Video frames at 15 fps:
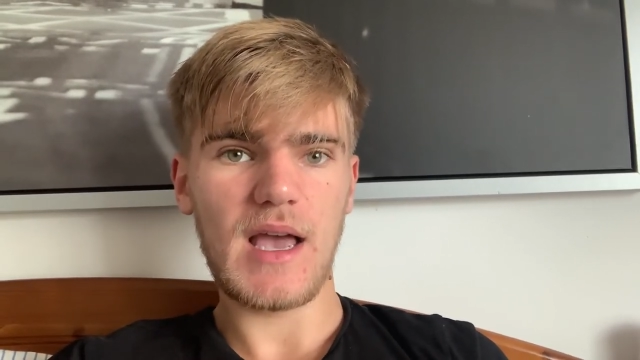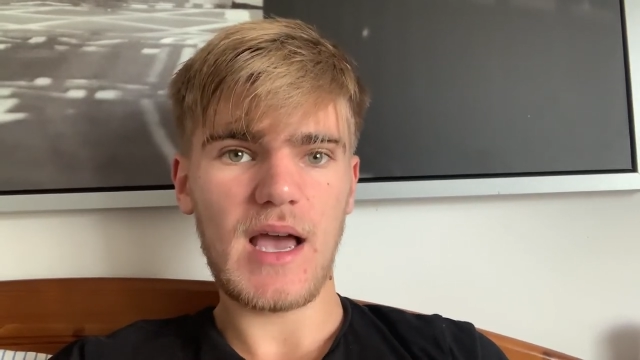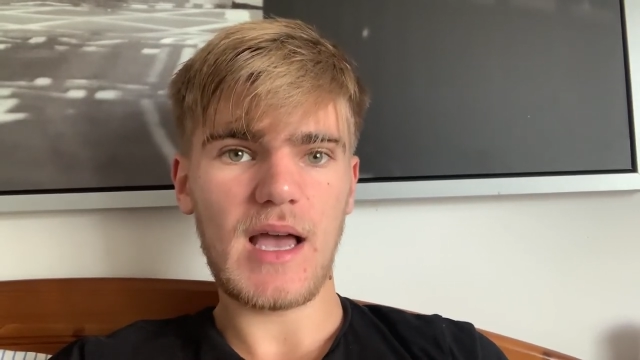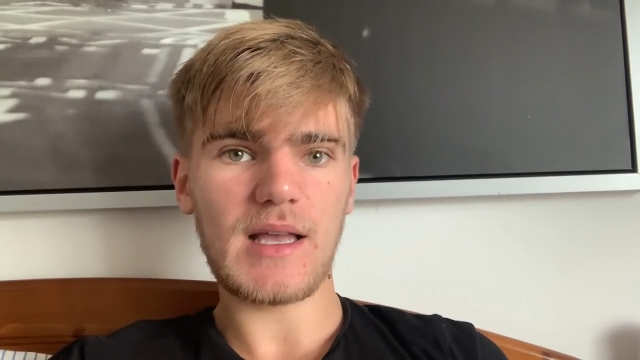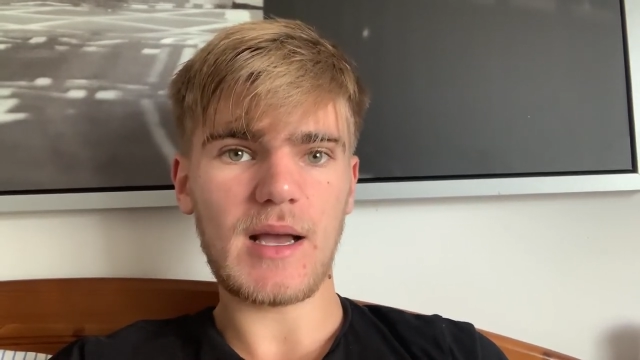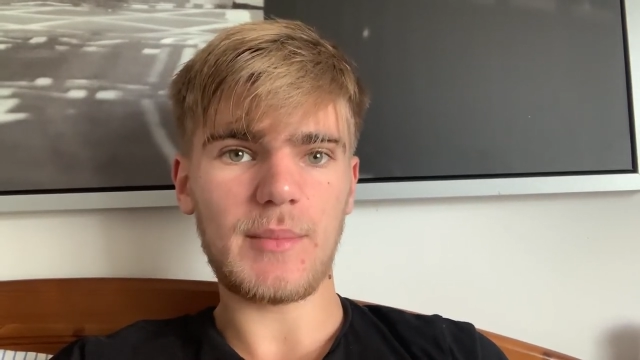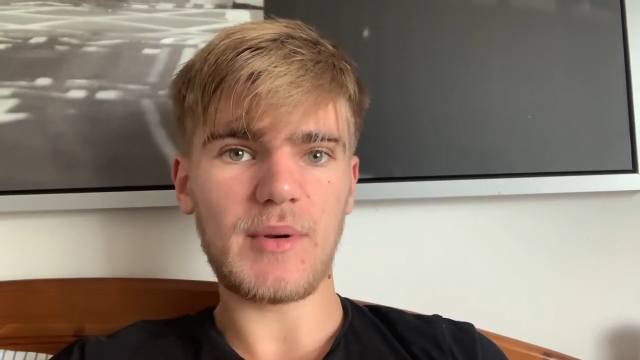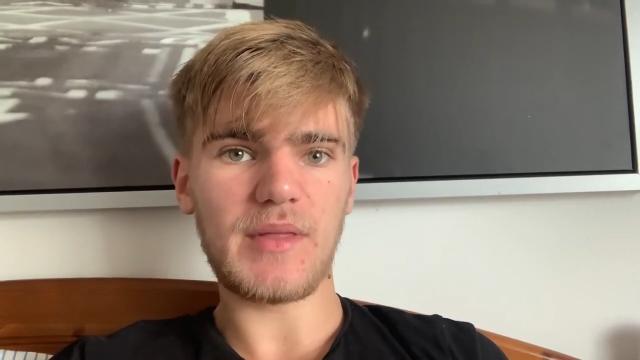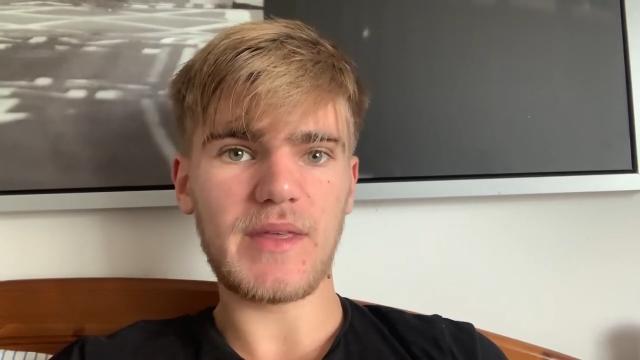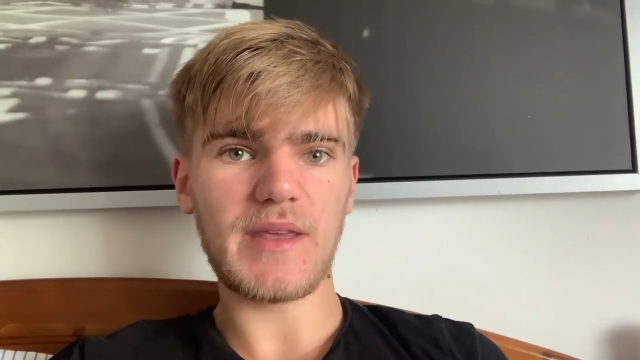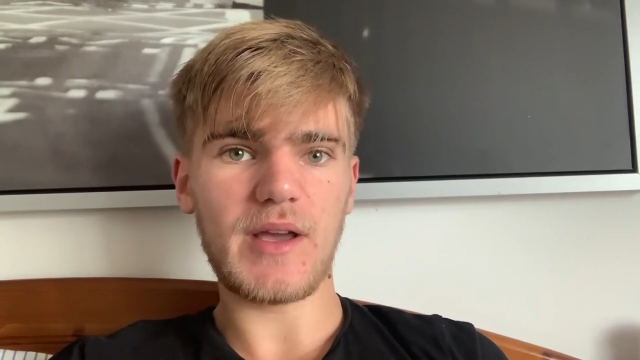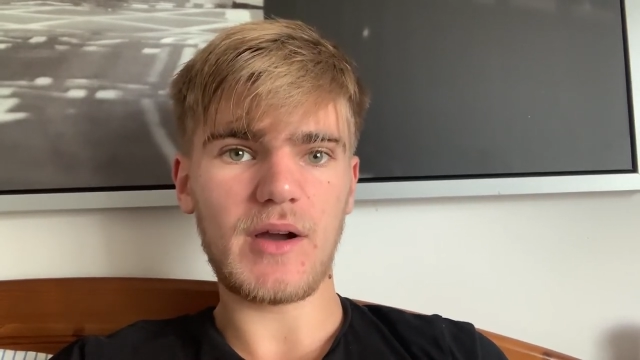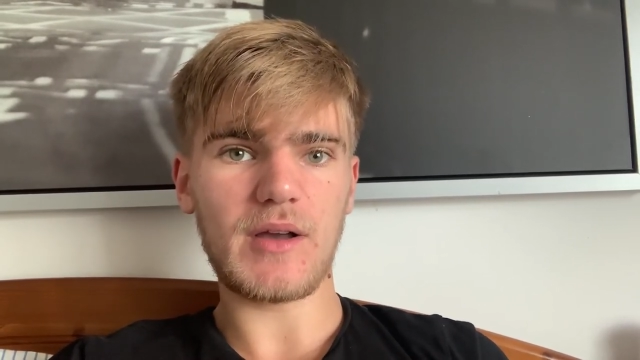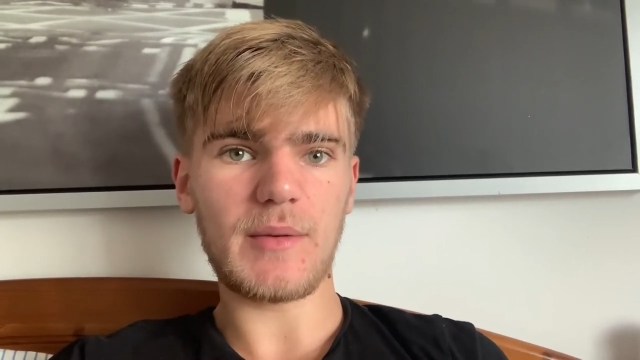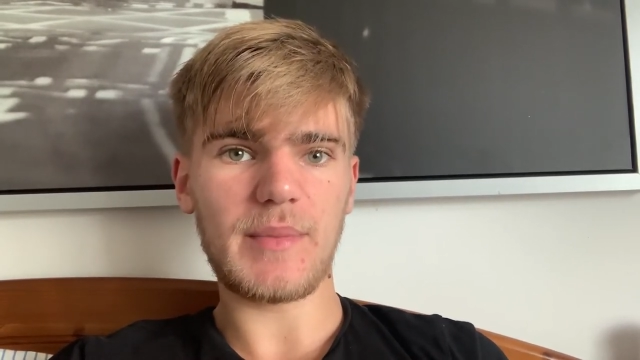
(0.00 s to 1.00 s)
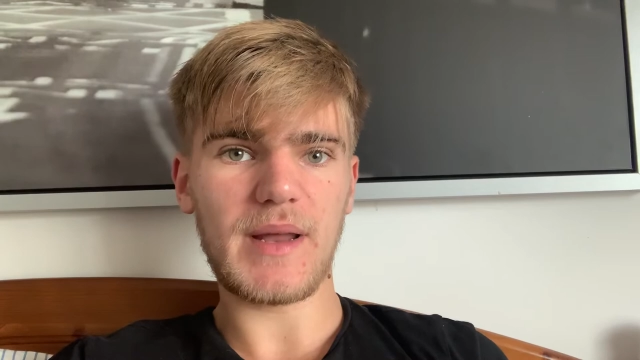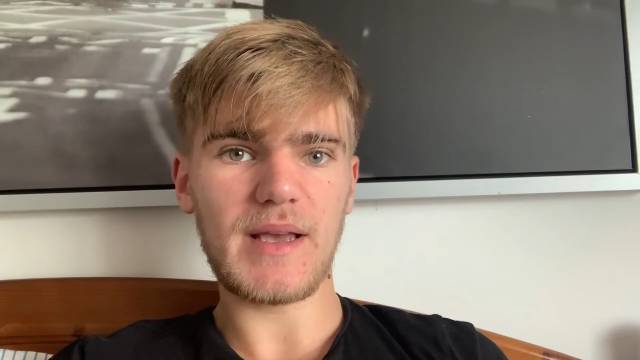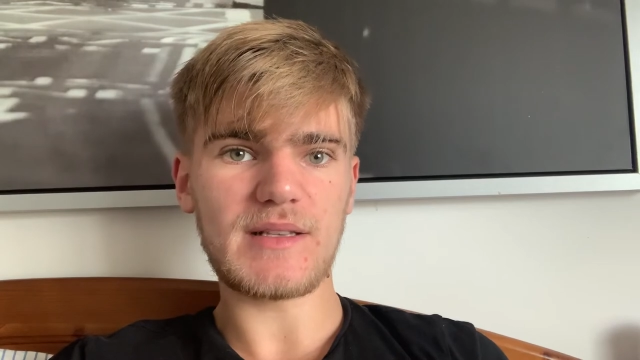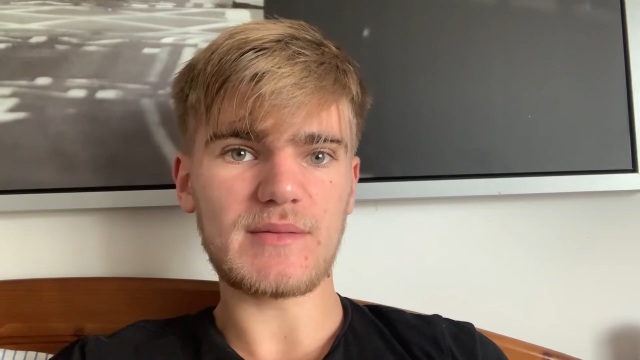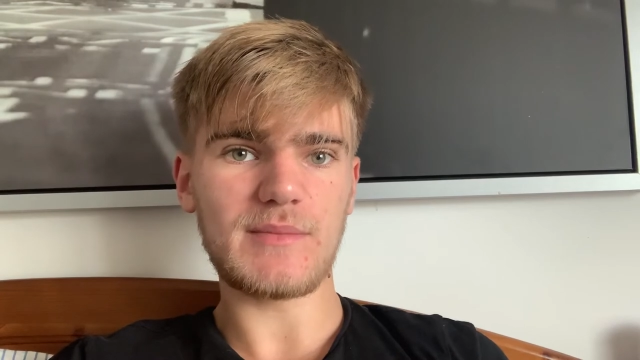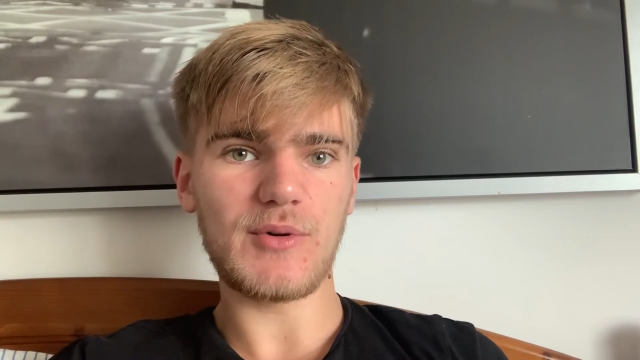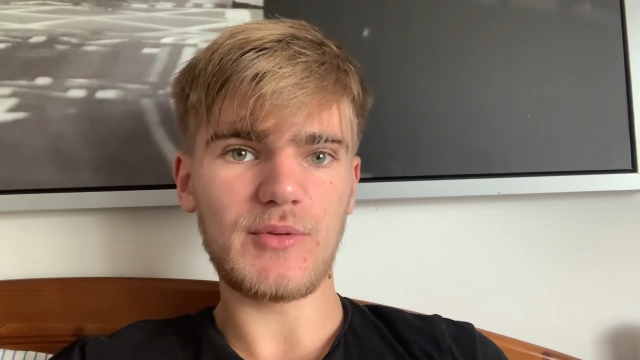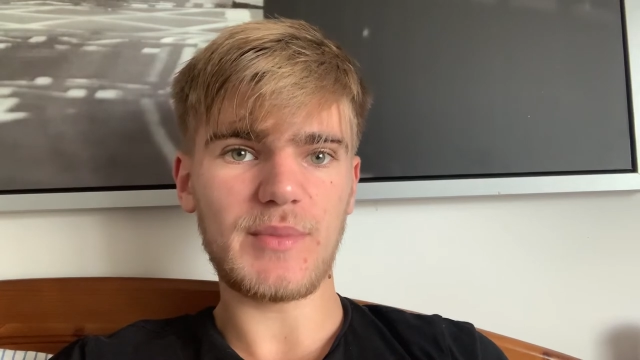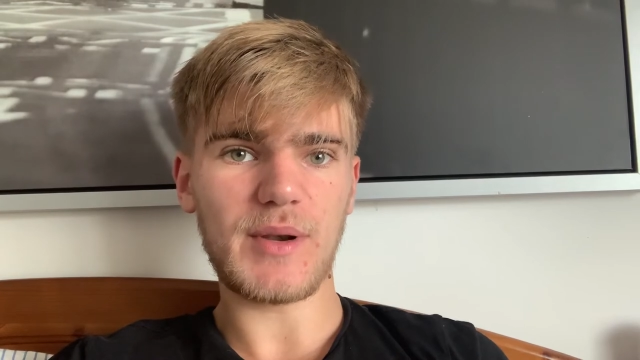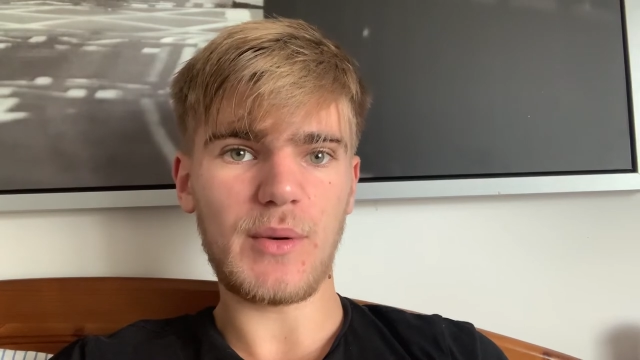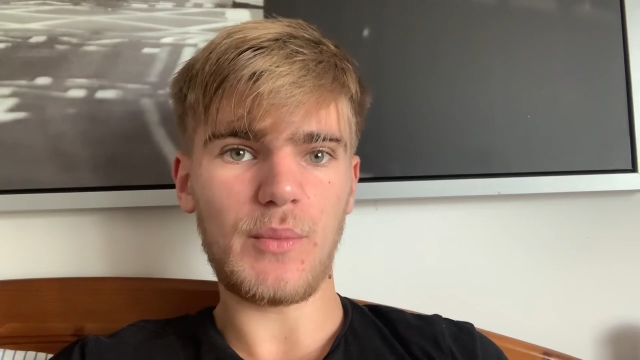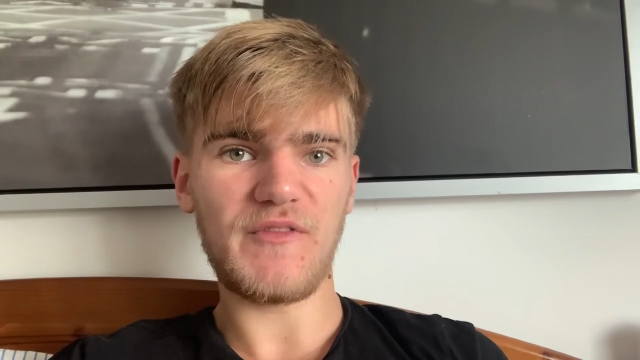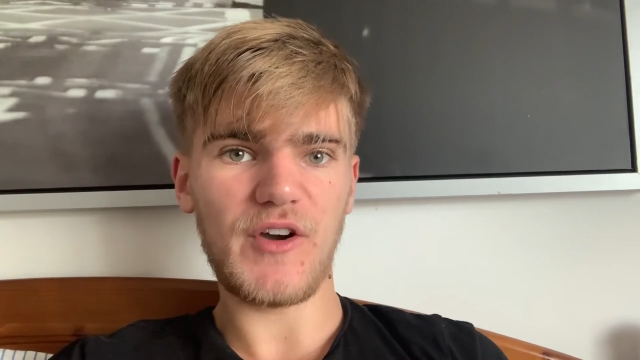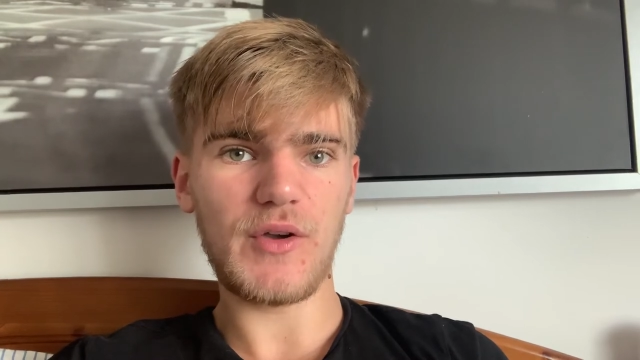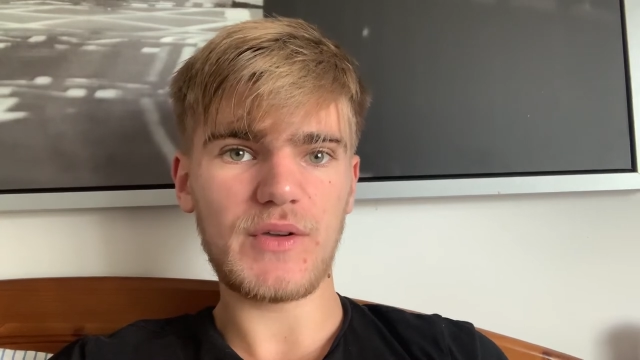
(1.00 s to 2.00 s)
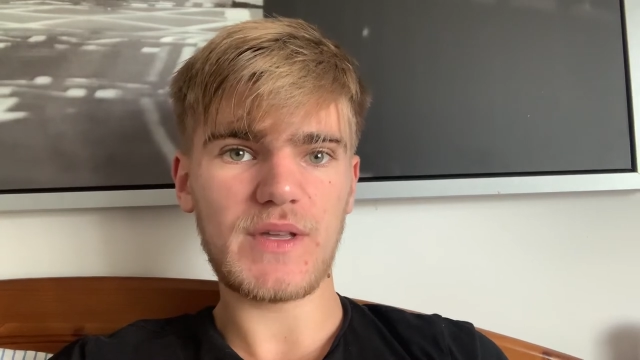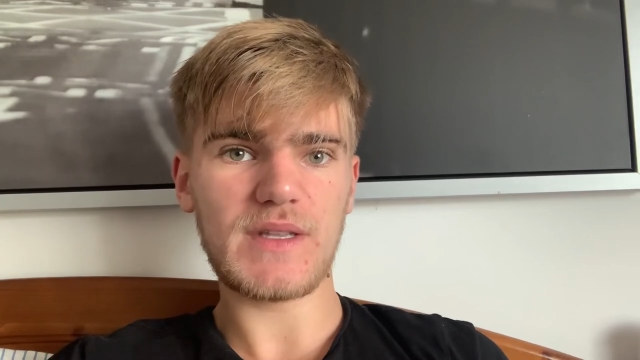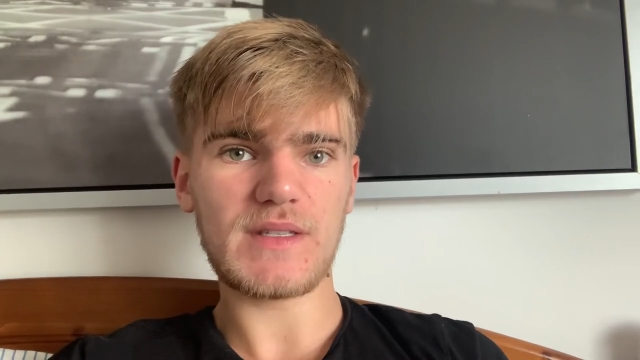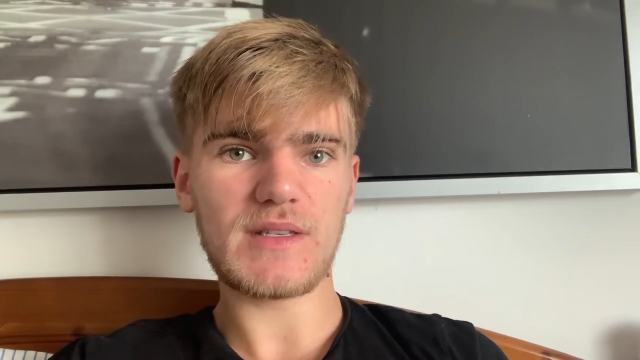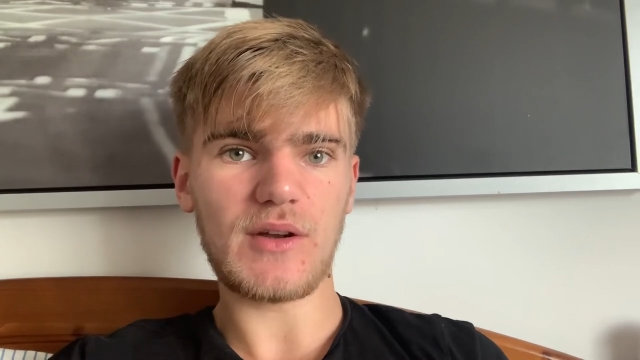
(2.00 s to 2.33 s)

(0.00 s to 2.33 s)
A couple of the younger players, Smallbone and Vokin,